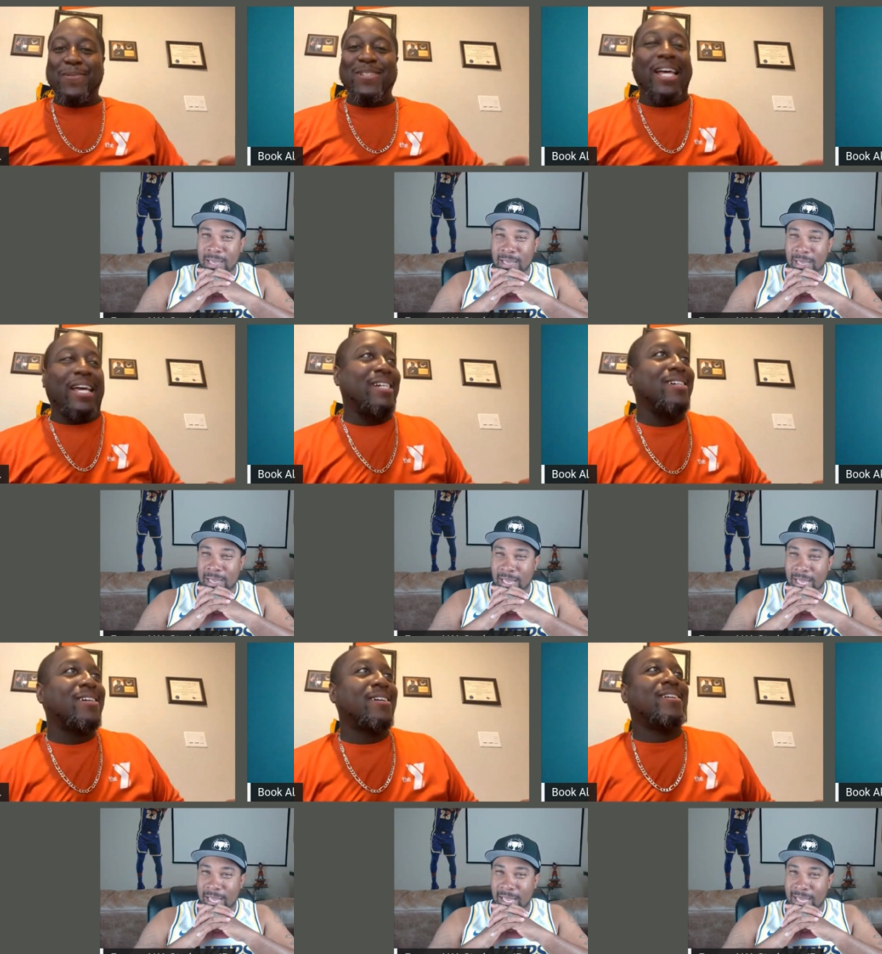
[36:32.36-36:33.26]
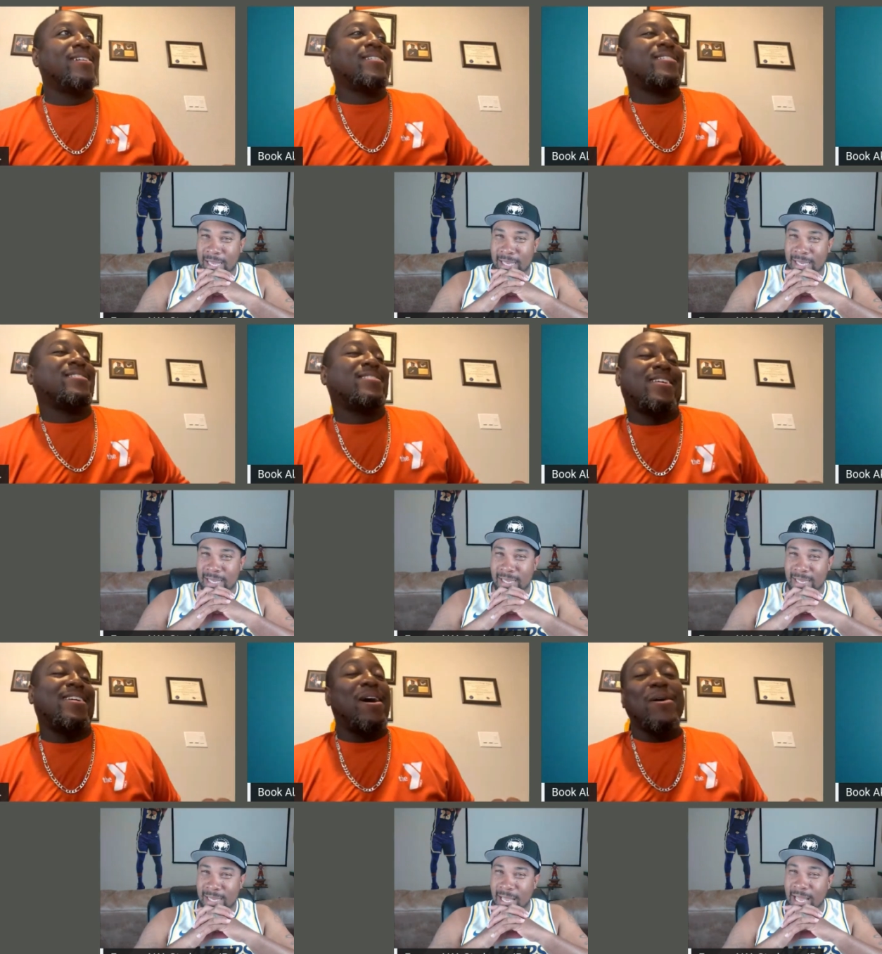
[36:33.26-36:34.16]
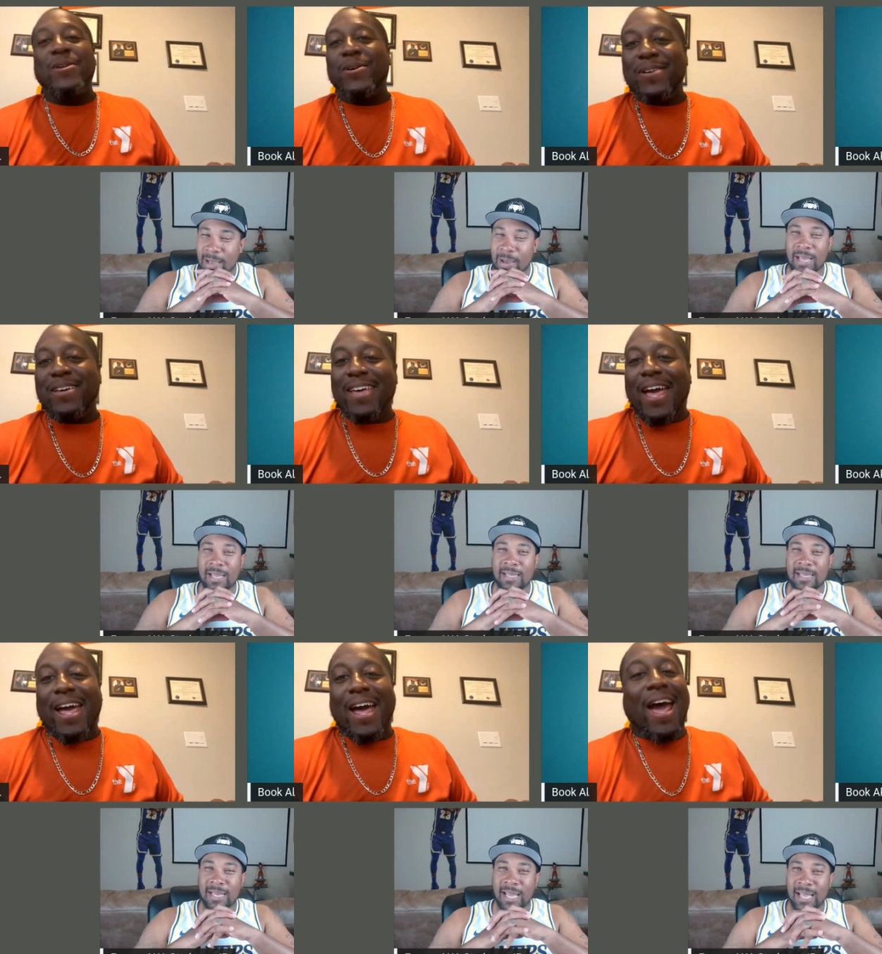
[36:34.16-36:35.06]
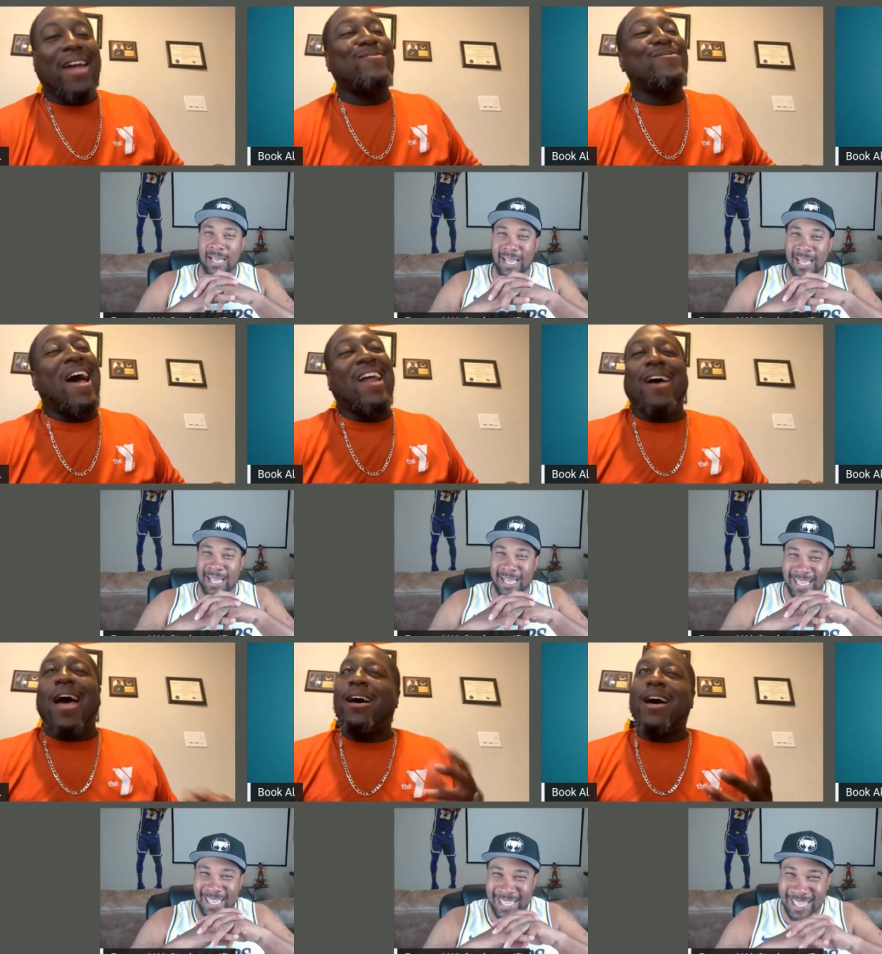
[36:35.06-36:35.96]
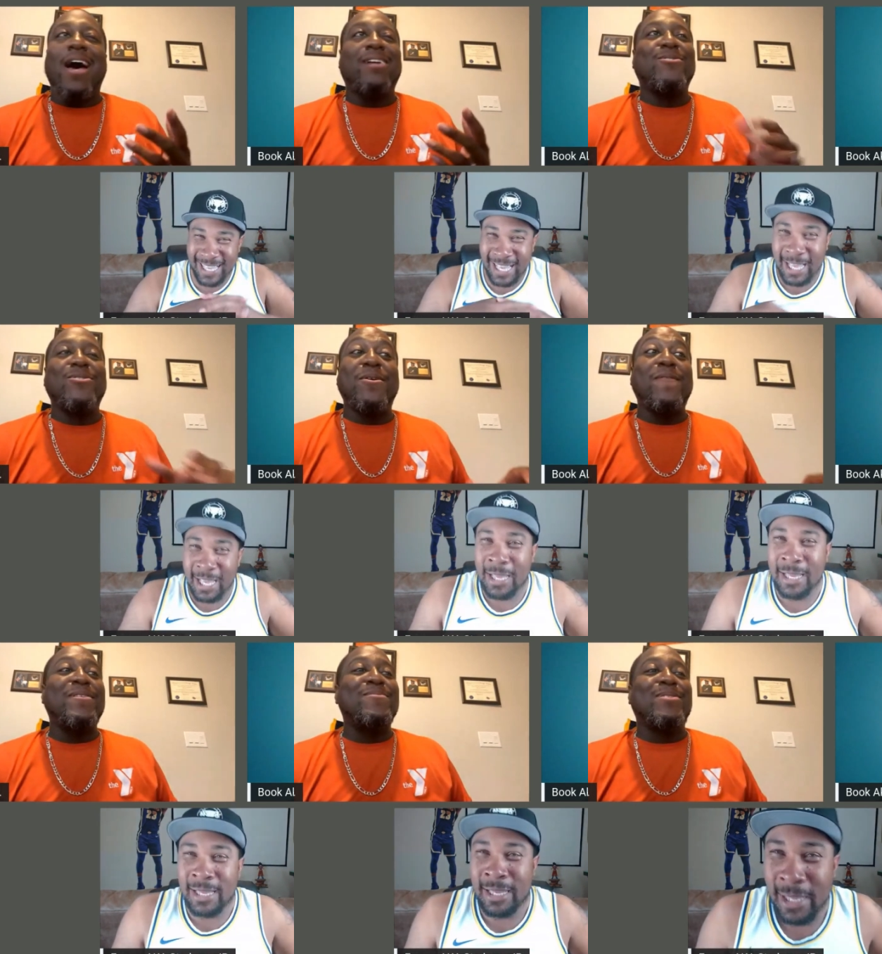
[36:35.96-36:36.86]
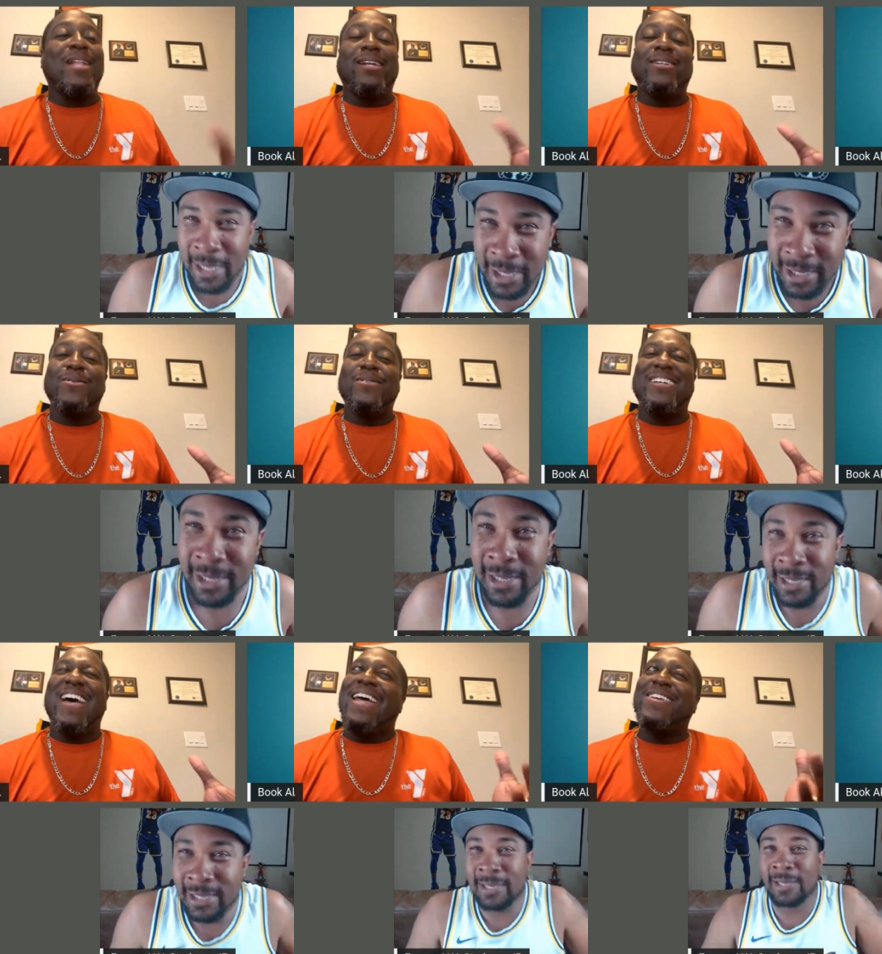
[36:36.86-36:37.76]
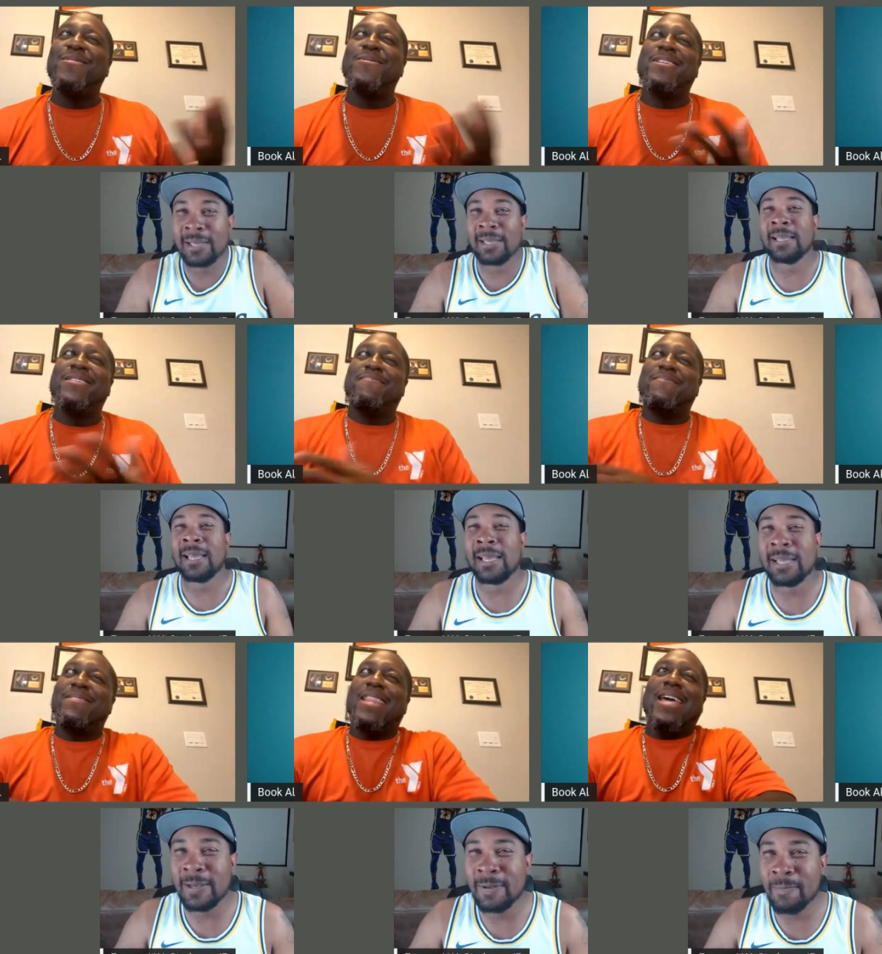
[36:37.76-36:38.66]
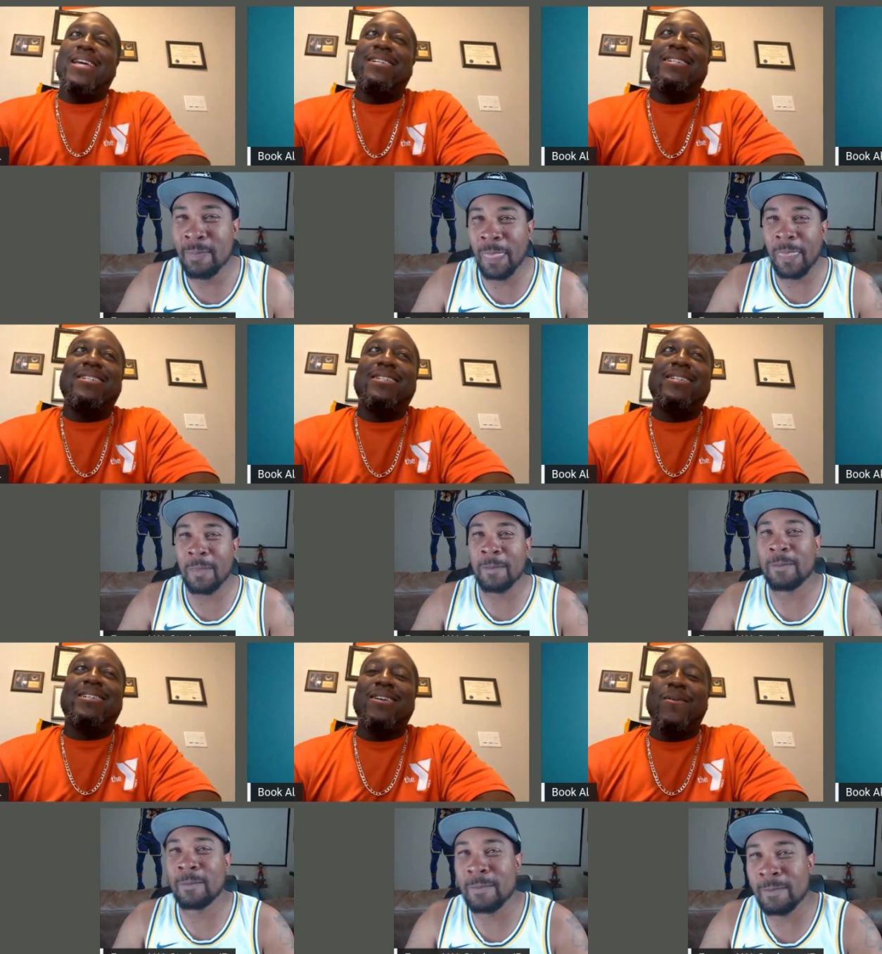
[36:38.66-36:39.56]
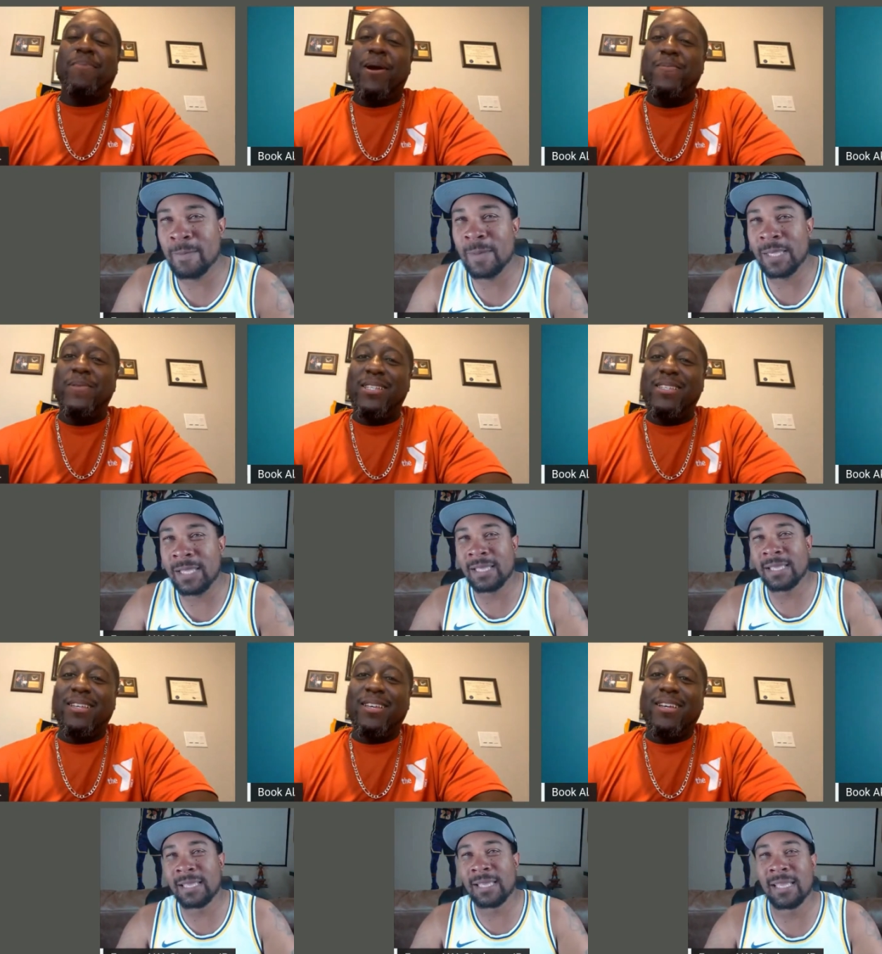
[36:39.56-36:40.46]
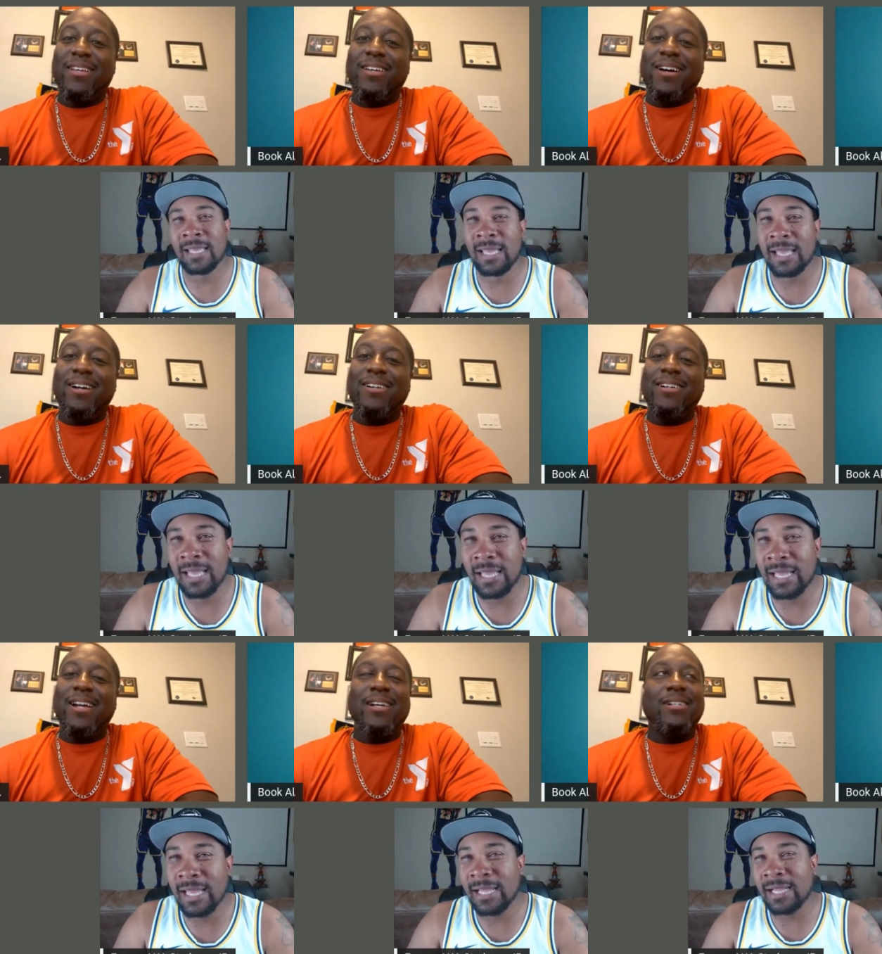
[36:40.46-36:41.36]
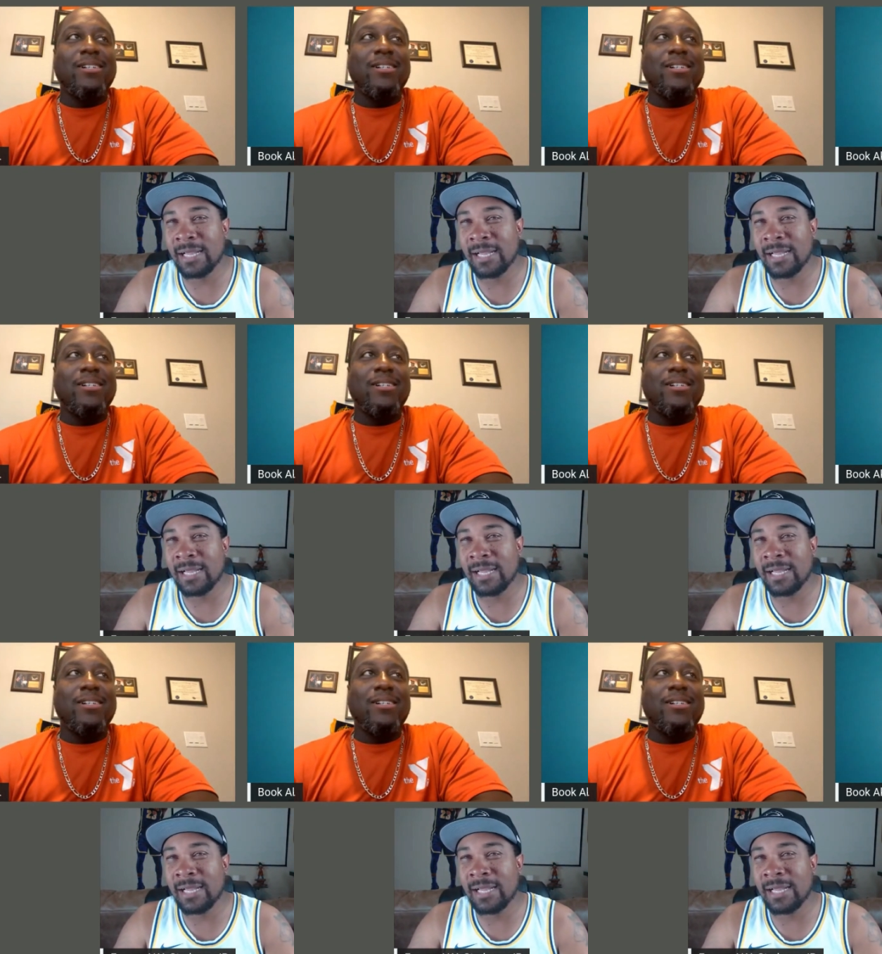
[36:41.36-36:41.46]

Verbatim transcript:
Speaker 1: was like I don't know. I don't I, I don't know if he was like doing doing it like on purpose or